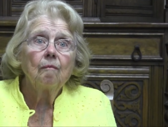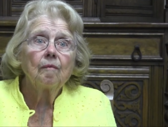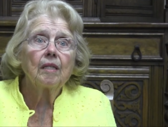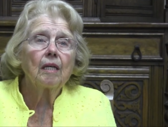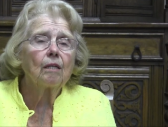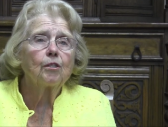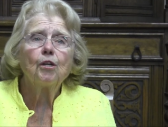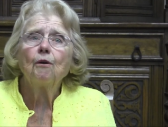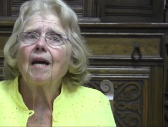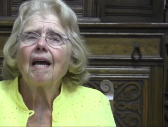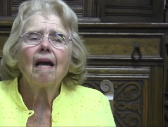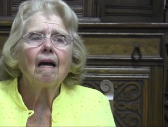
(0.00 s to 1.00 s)
That you
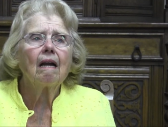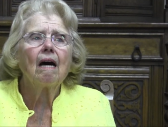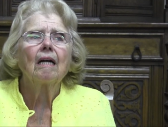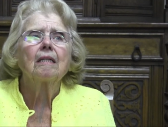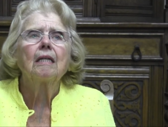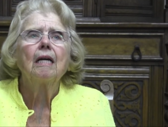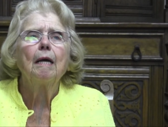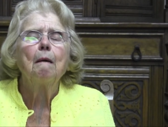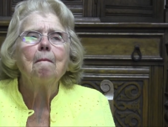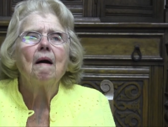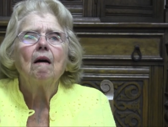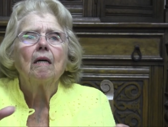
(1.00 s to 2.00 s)
cannot
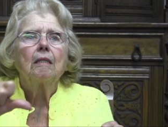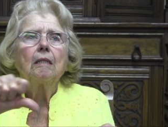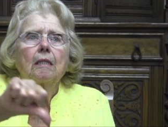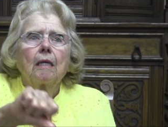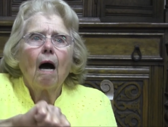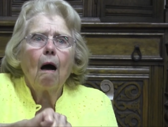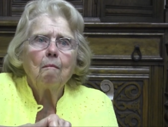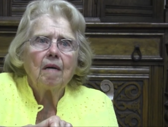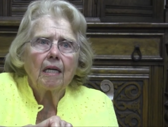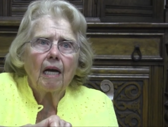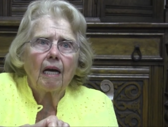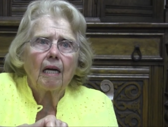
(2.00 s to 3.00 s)
keep
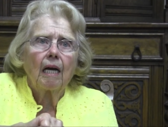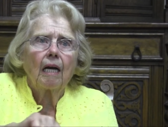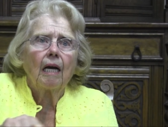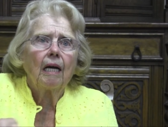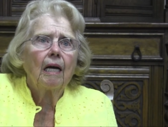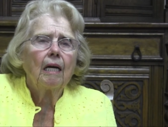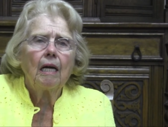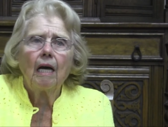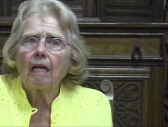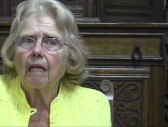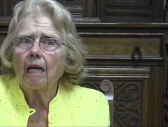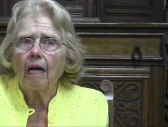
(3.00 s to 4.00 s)
dominating
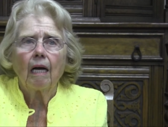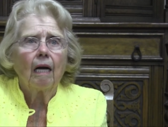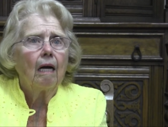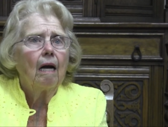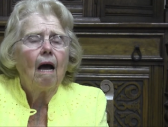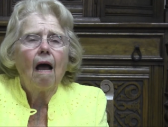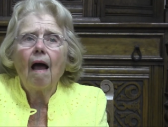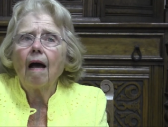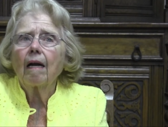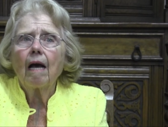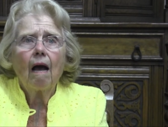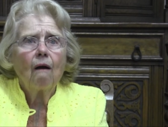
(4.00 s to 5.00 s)
anything
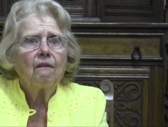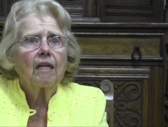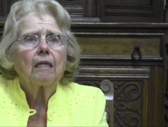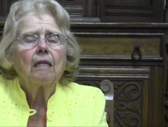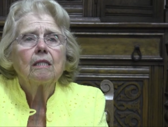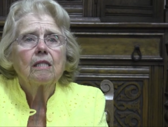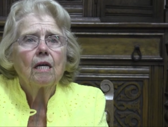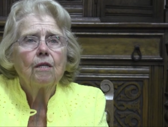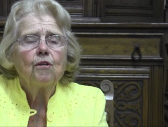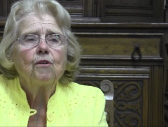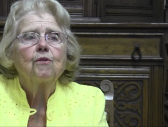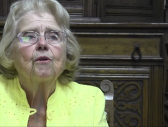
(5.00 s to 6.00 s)
and have it
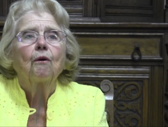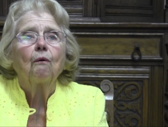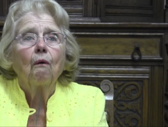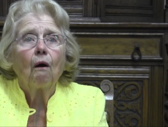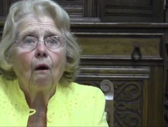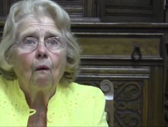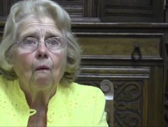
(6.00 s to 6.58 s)
continue to grow.